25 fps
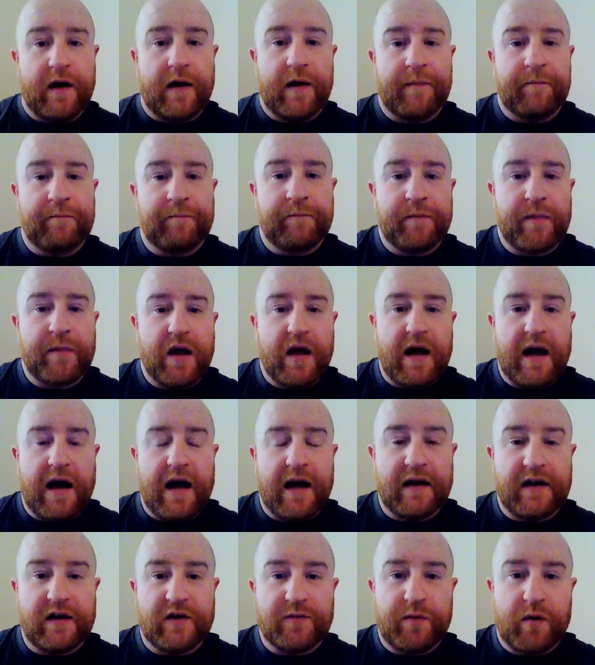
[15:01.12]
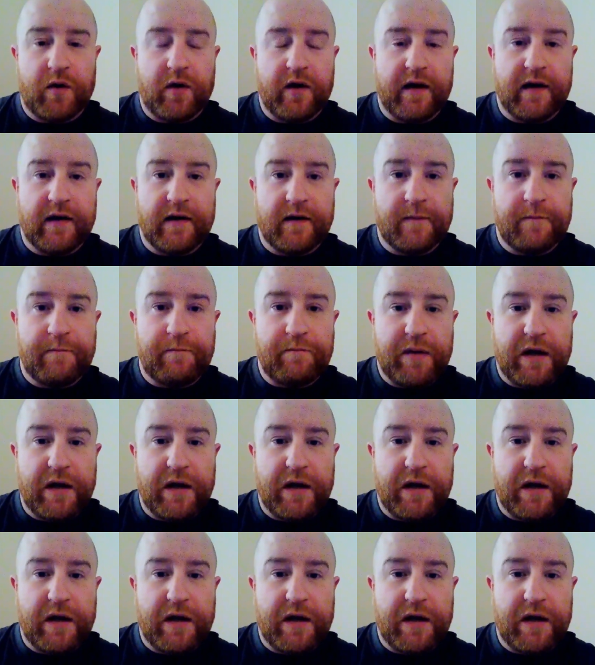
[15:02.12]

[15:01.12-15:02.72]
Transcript: And it's putting